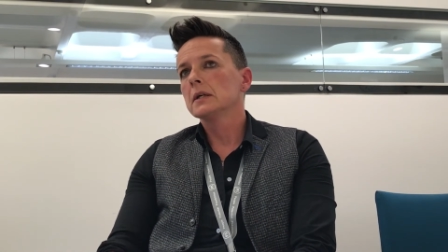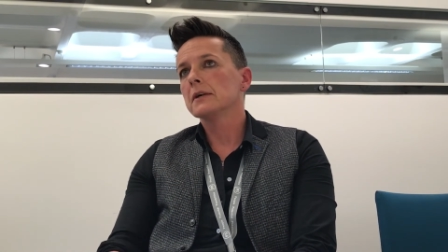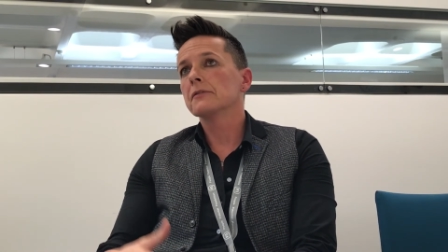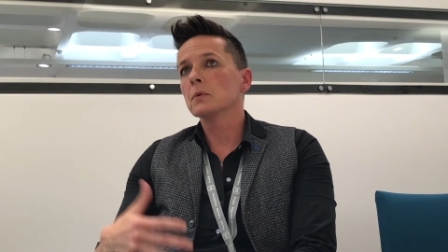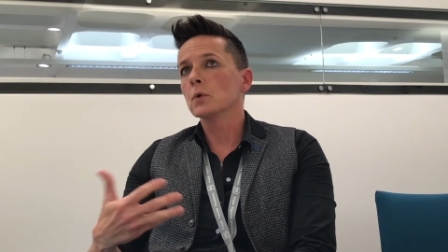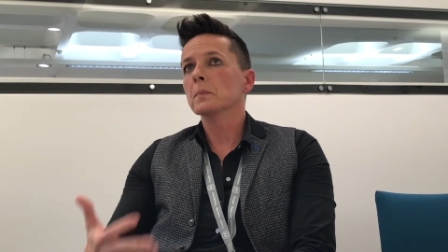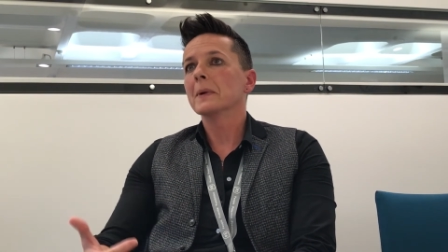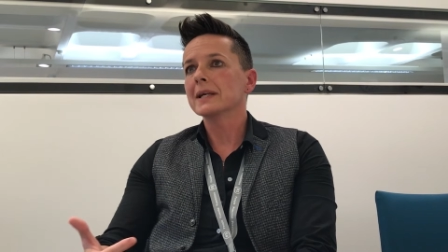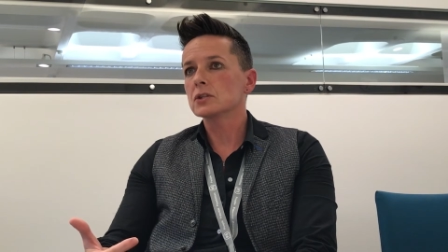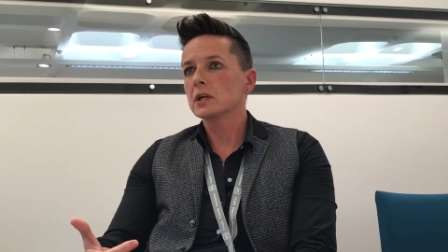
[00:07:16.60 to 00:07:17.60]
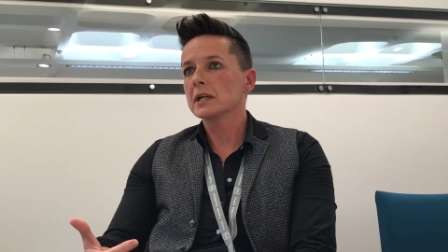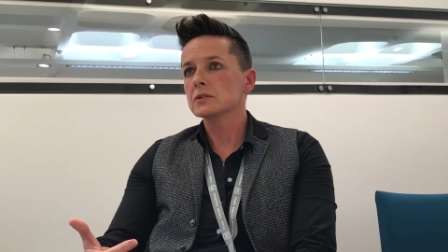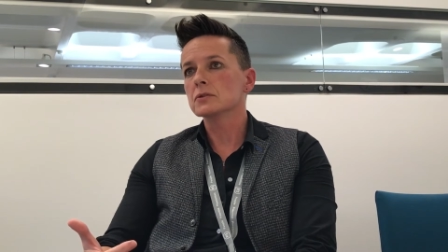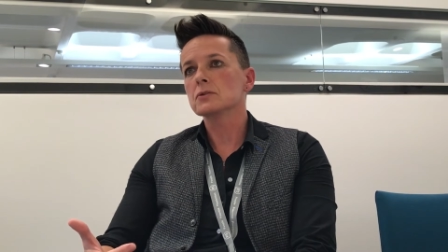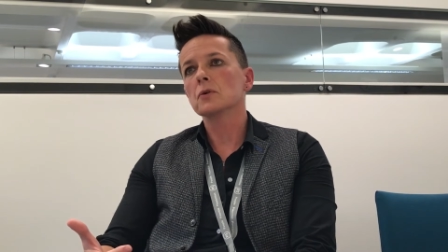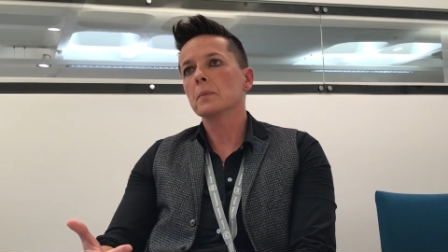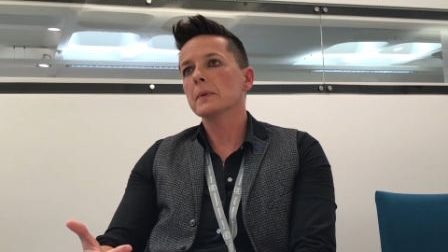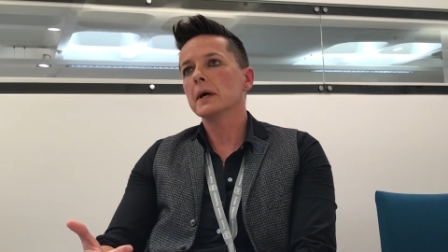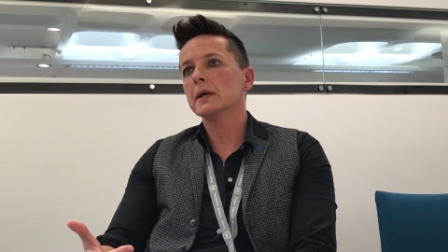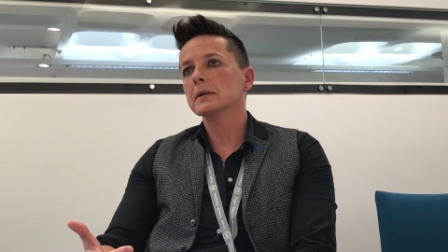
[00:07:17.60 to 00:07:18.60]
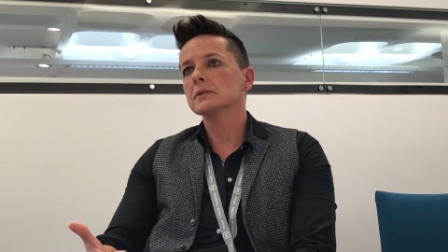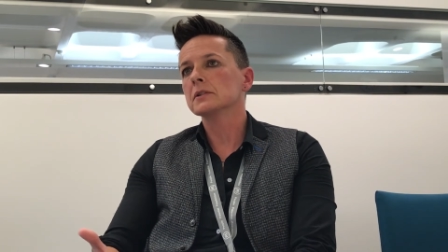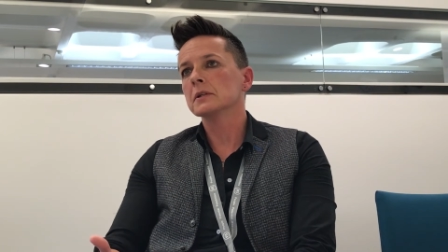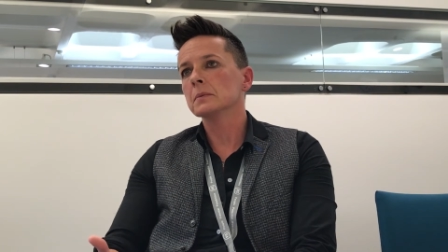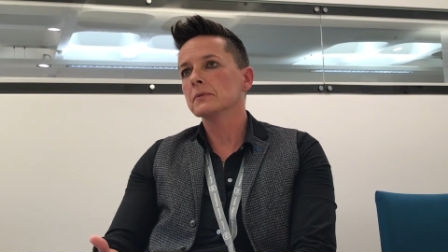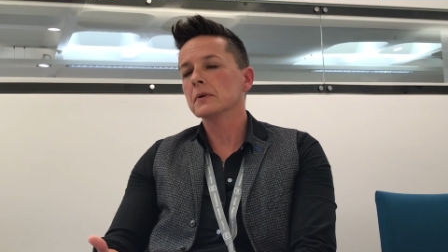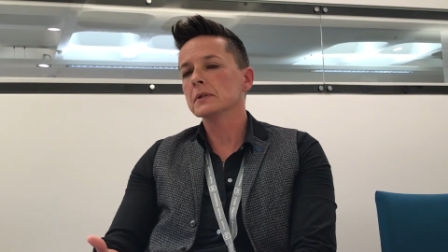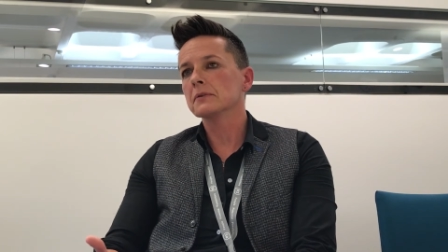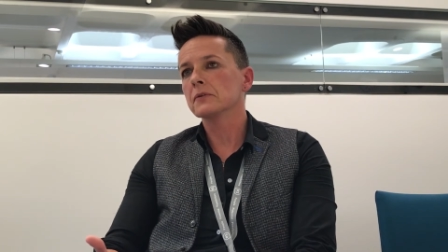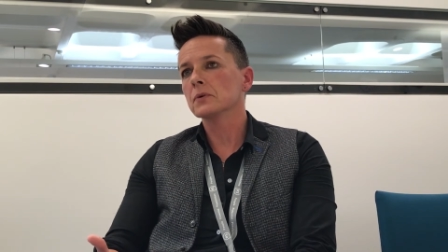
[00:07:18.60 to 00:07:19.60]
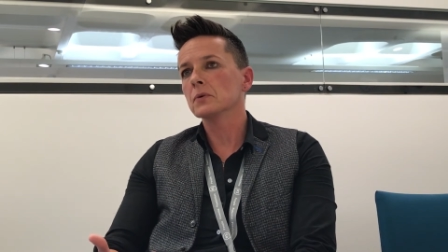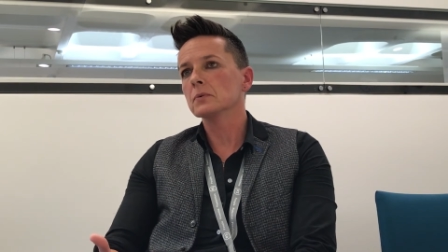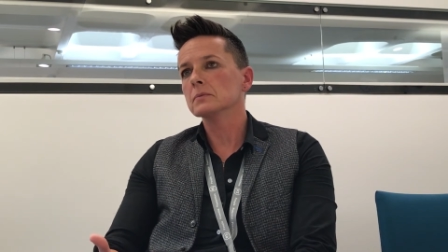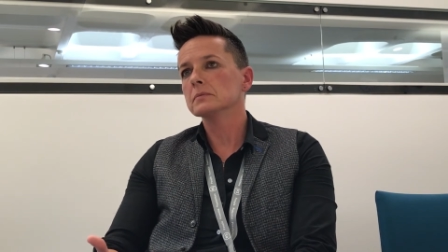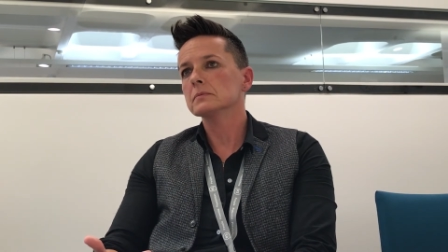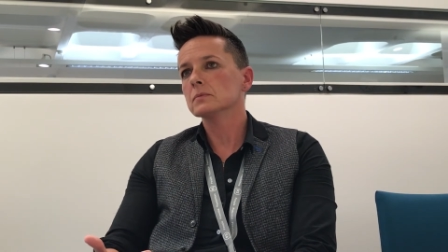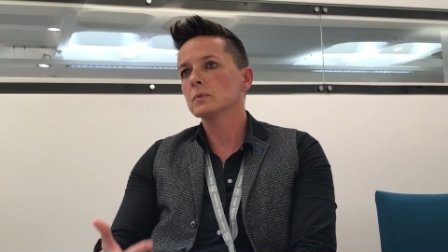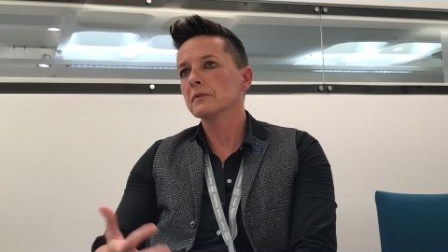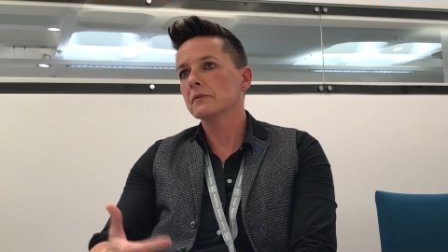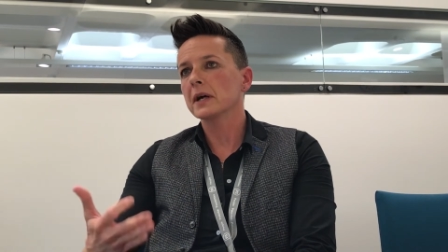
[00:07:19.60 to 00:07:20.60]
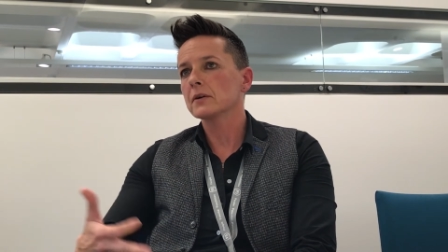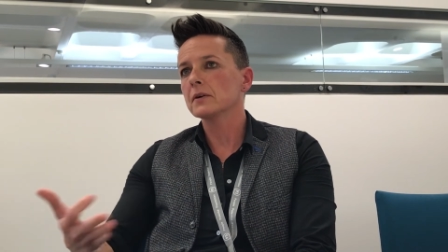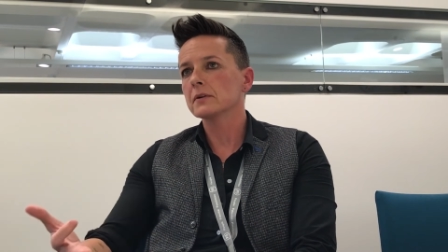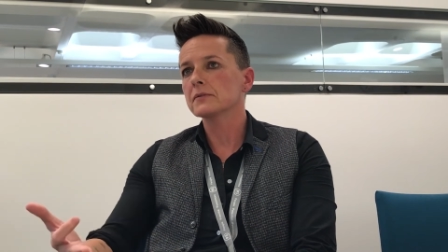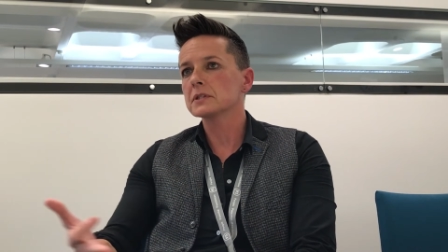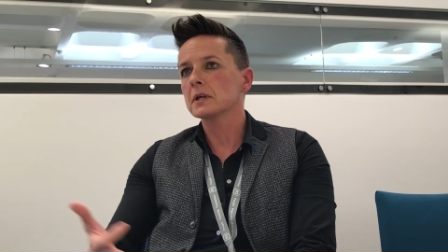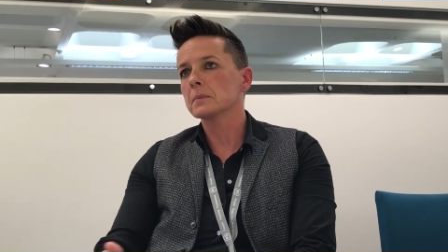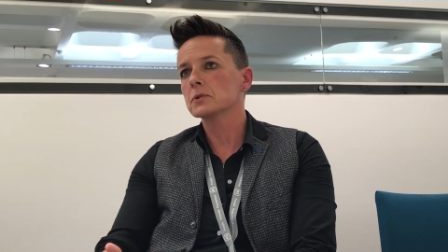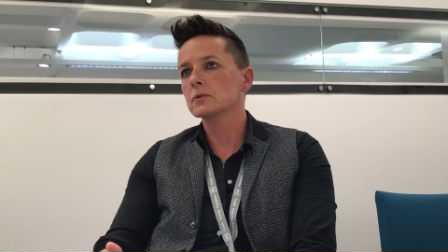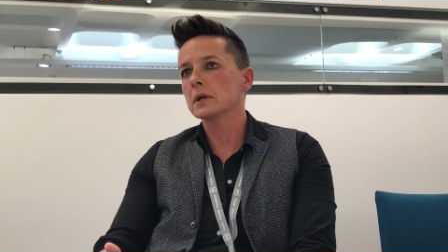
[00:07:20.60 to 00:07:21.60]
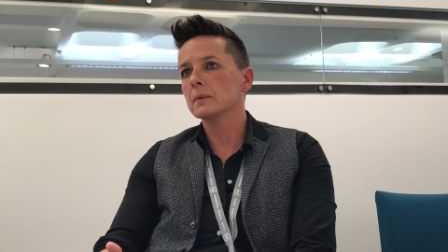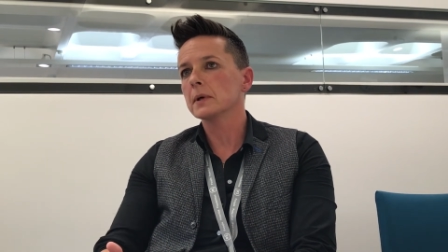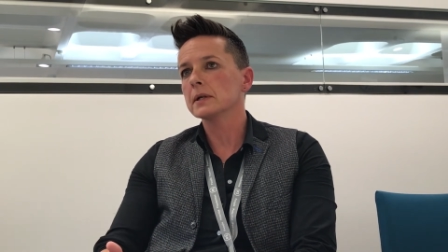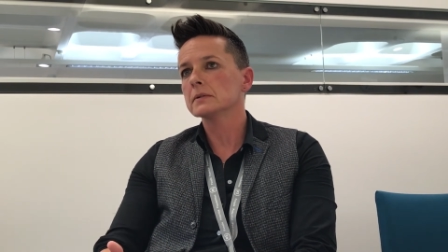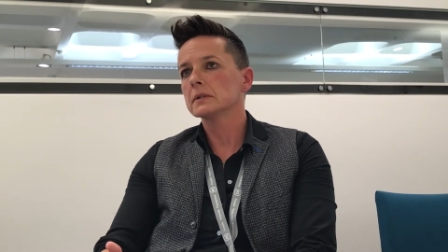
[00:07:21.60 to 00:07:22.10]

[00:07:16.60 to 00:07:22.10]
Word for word: if they want to make a change and stop that, it's going to be very difficult with that kind of setup straight away.